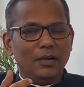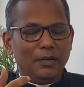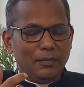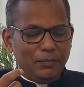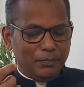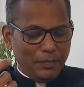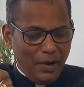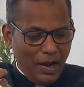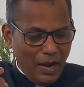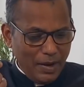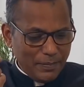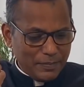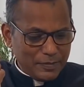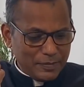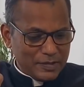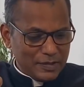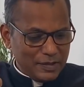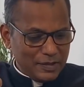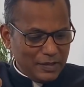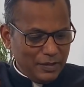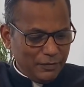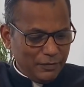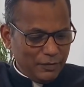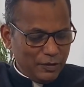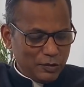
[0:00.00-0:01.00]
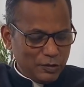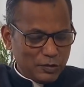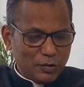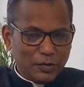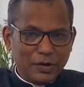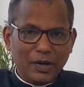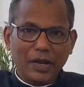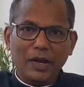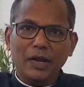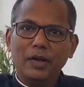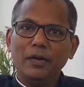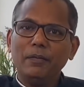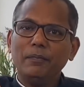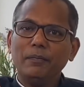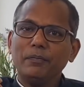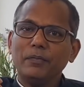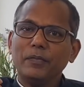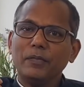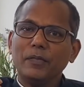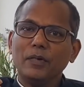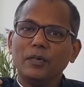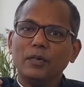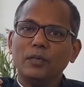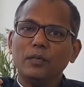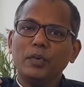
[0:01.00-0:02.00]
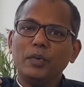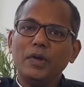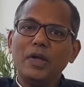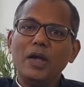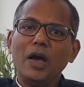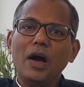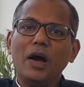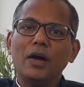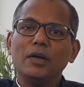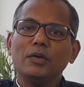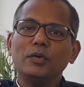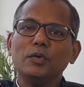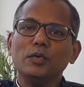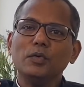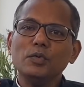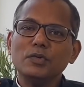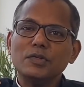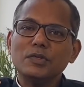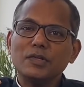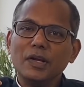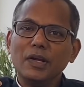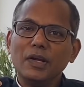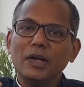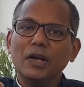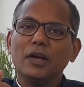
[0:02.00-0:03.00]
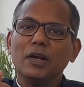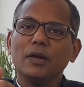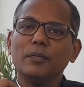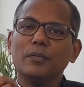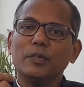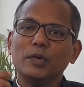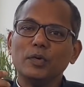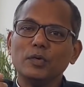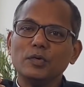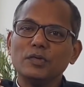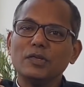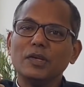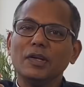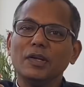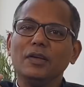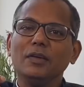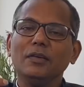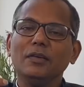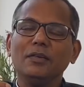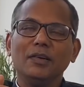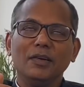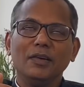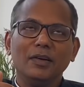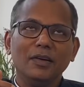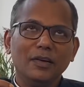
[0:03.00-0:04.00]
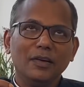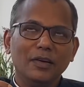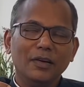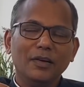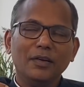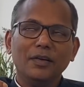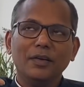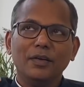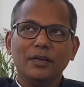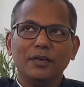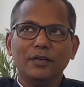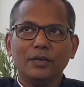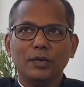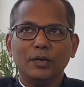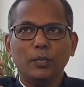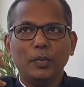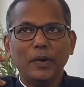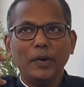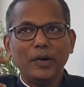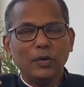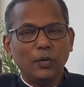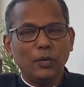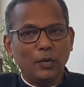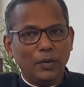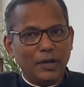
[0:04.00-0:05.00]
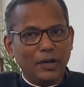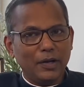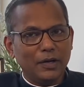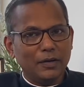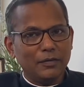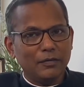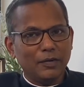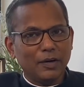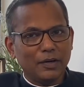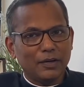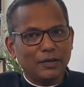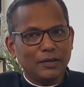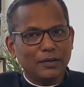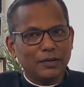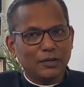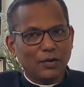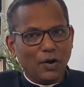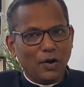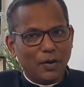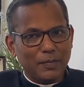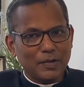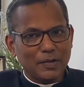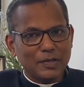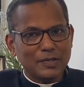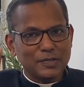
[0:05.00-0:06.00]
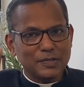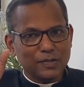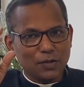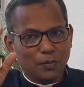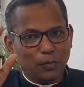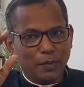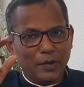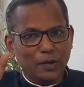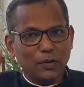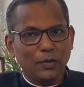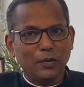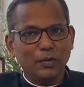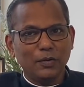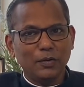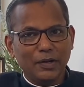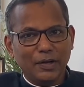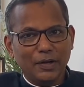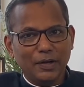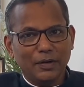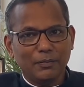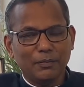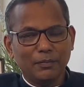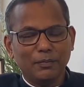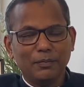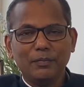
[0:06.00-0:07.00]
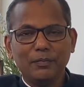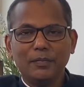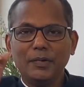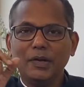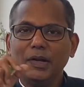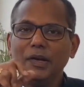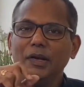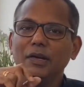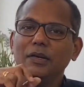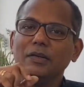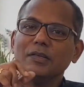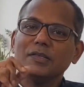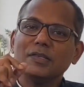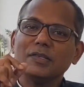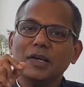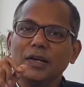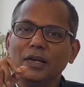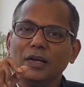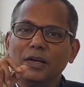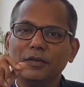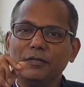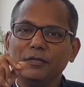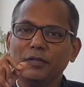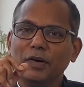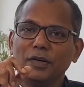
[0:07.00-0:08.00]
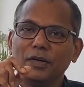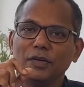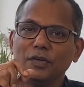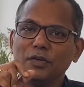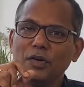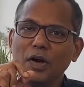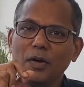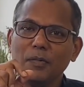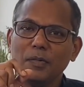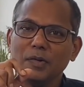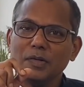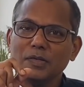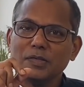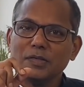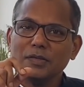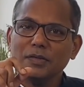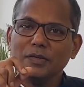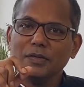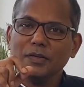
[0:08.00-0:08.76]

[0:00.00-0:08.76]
Perhaps even today we are using and abusing the widow in inverted commas, the widow in single inverted commas,